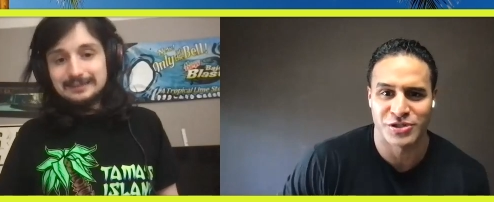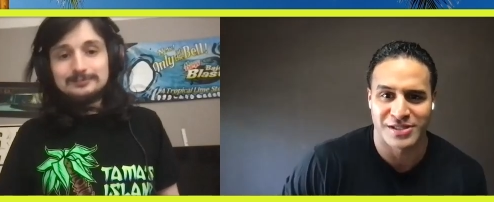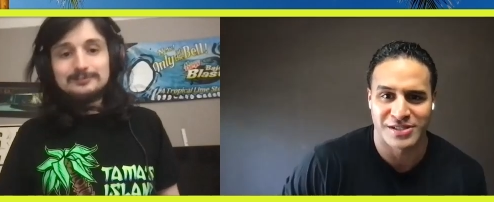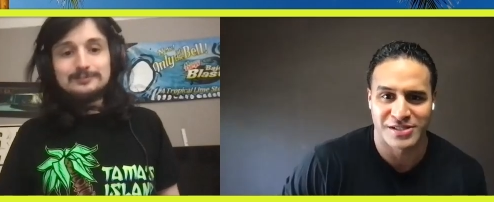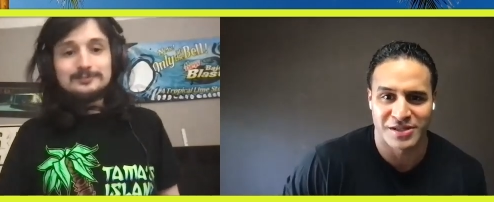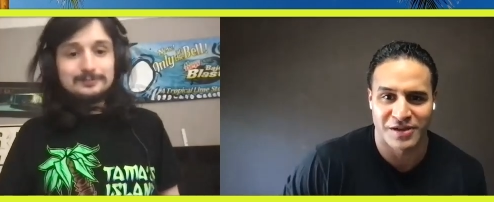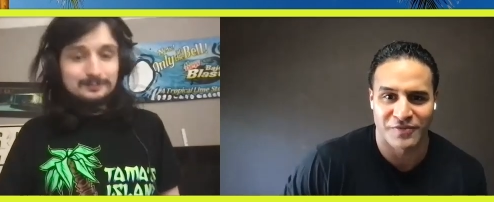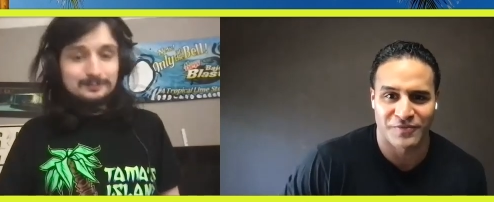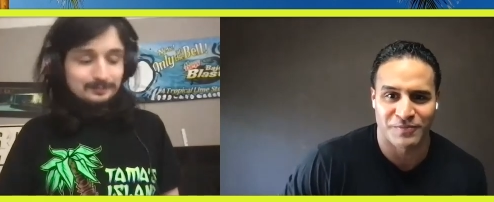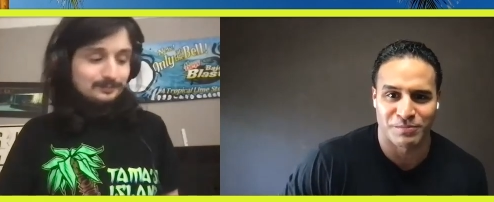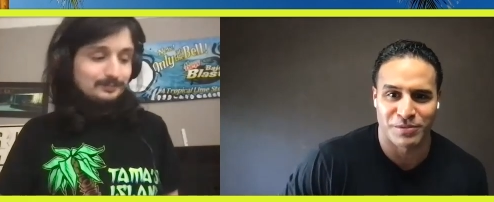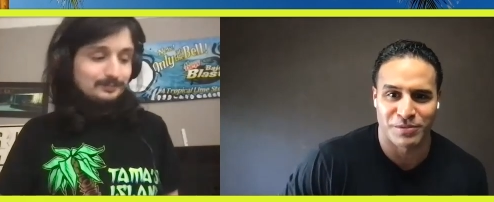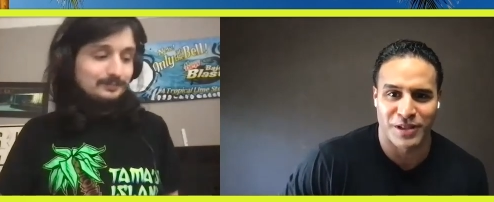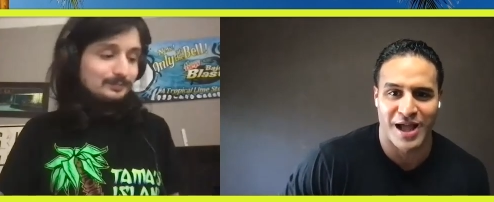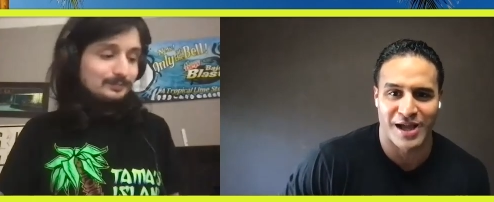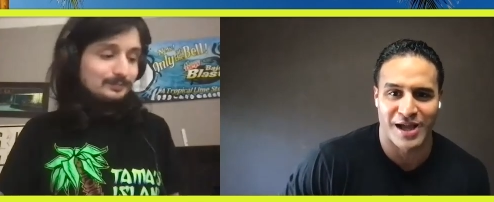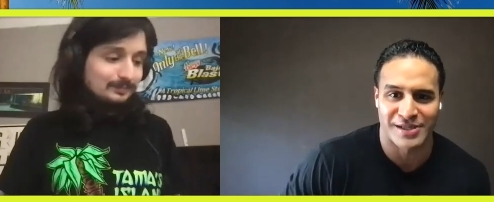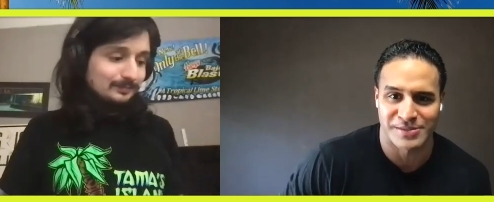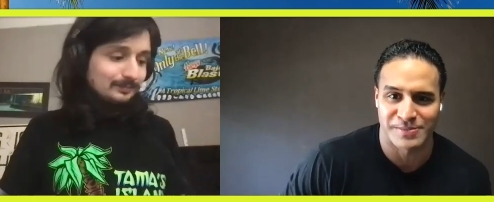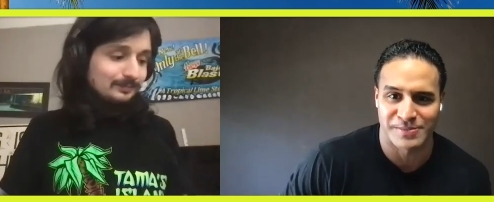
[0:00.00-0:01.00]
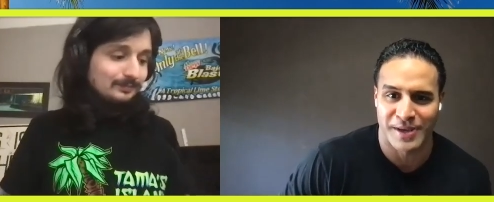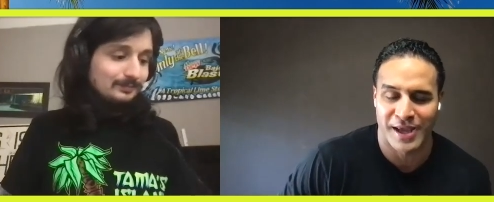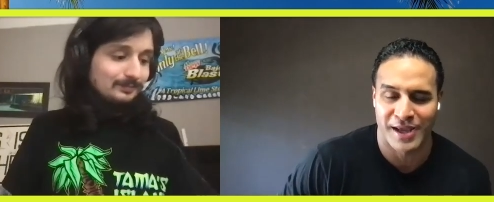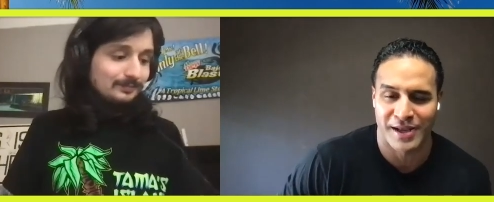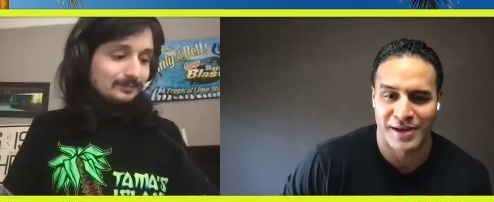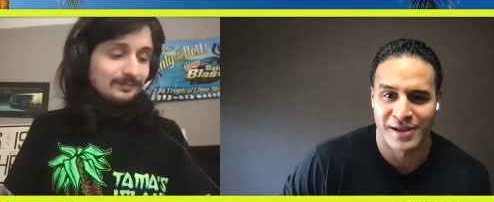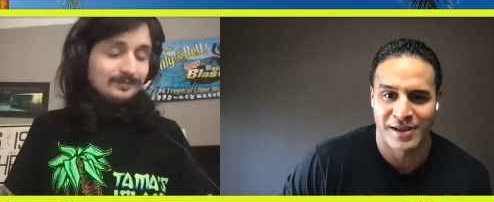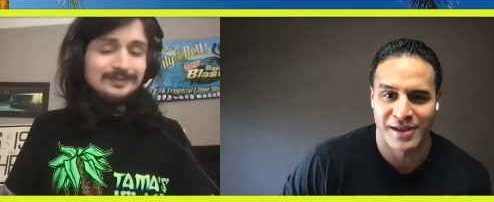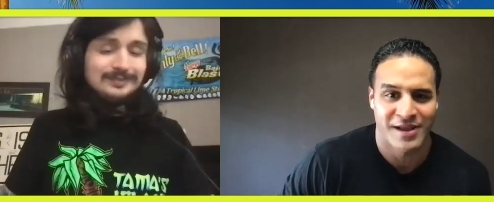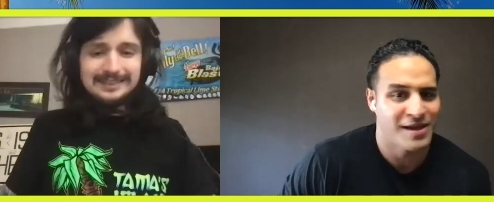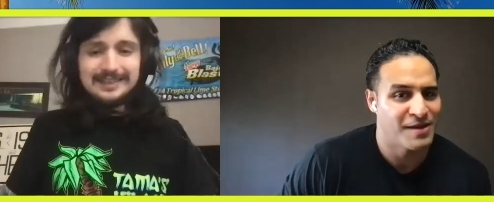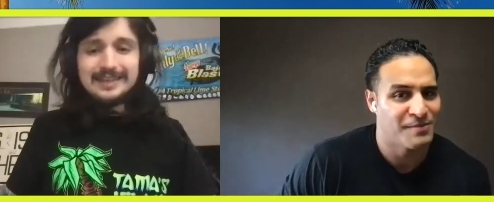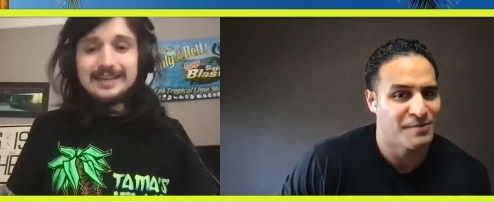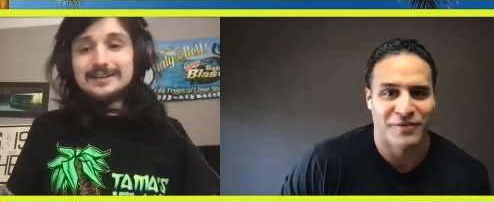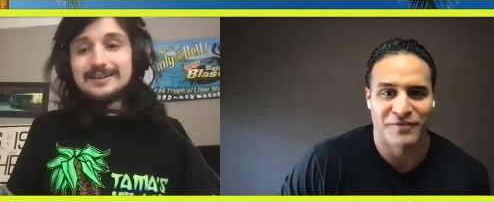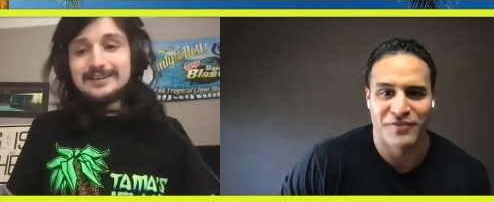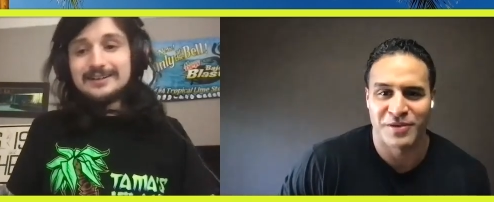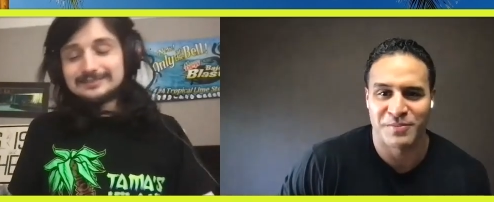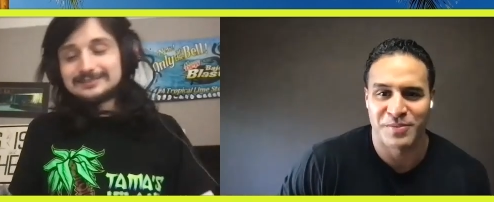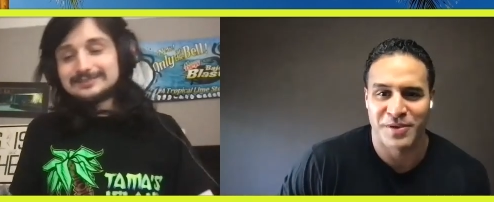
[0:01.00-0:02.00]
Speaker 1: uh, stuff blocks, man. Uh, yeah,
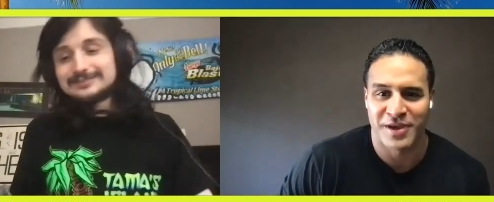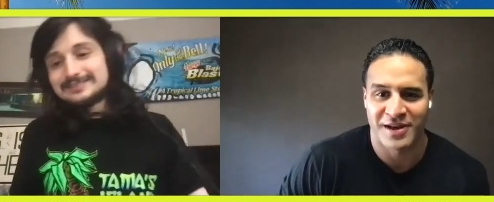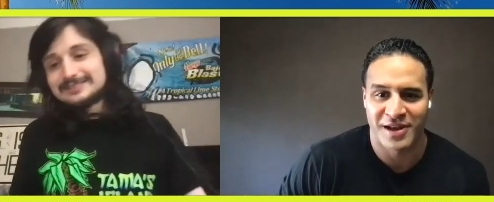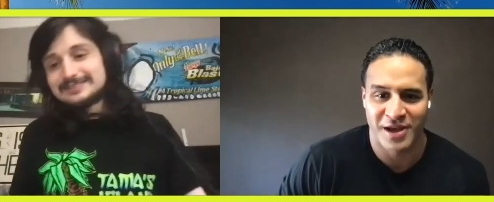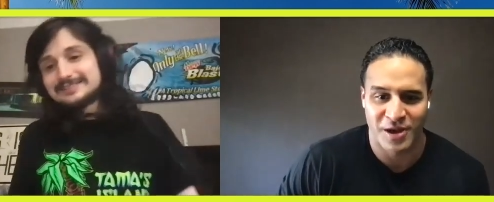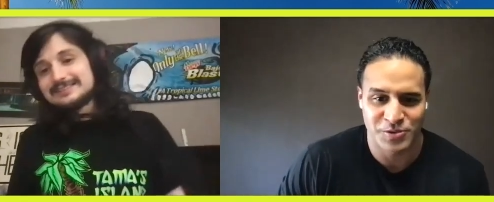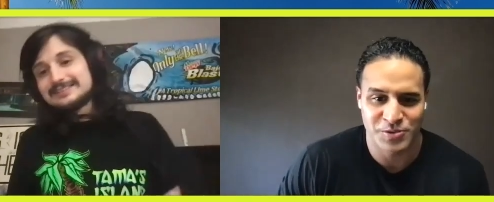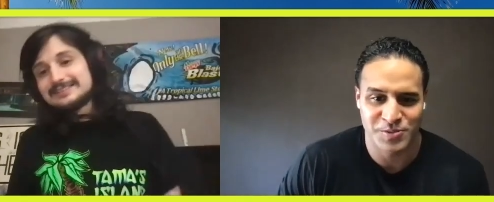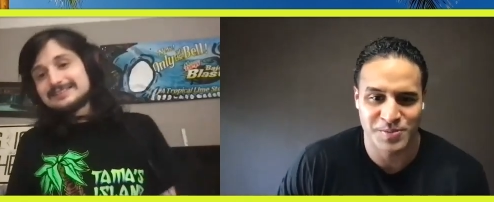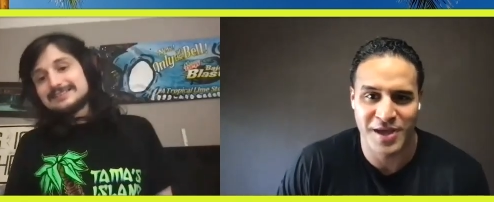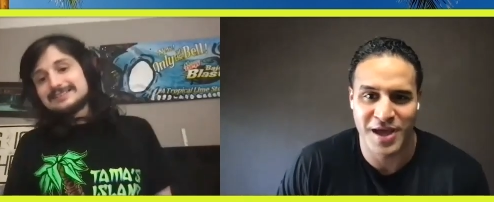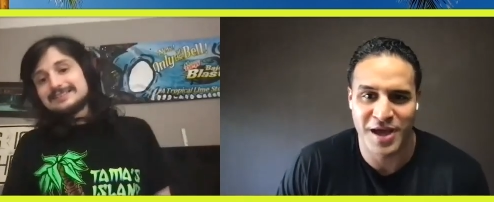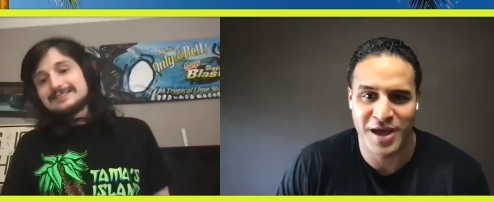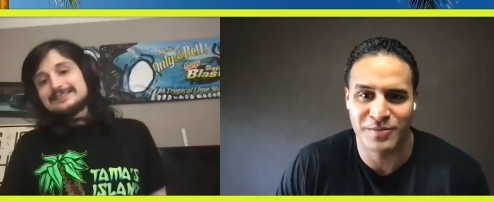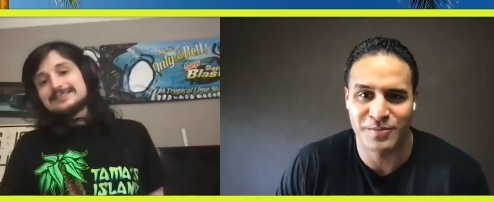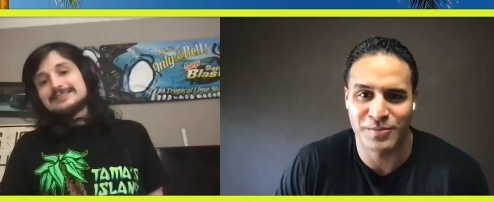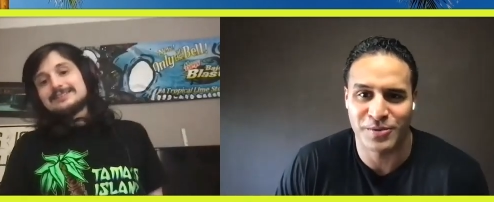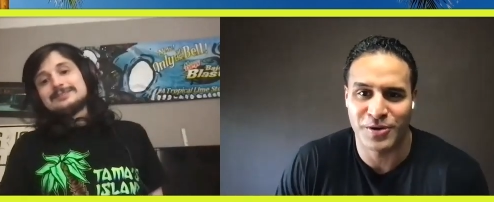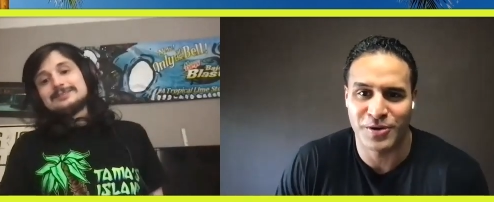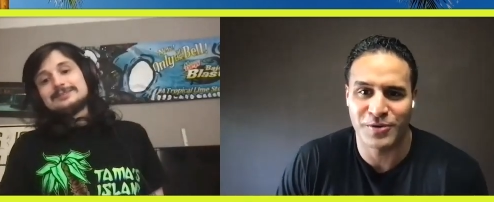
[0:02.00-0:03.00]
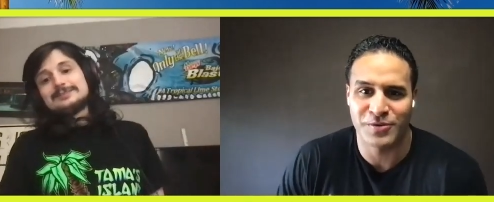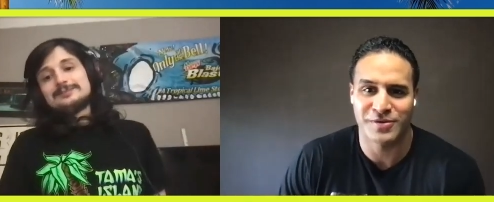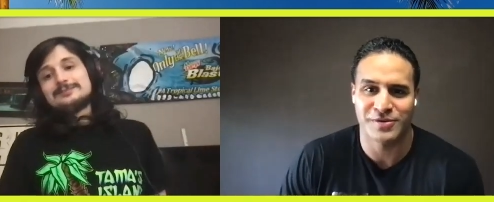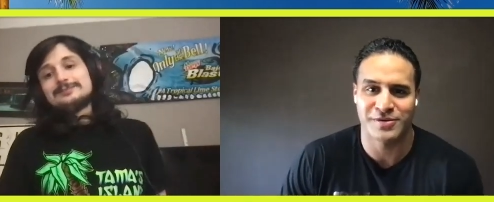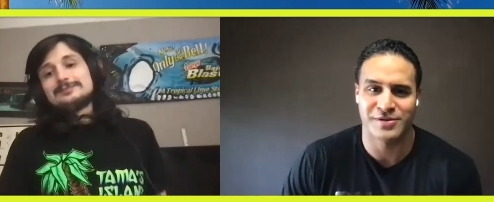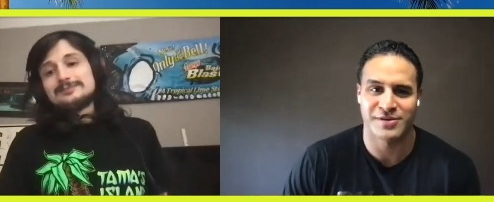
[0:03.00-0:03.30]
uh, VPN helps me out, bro.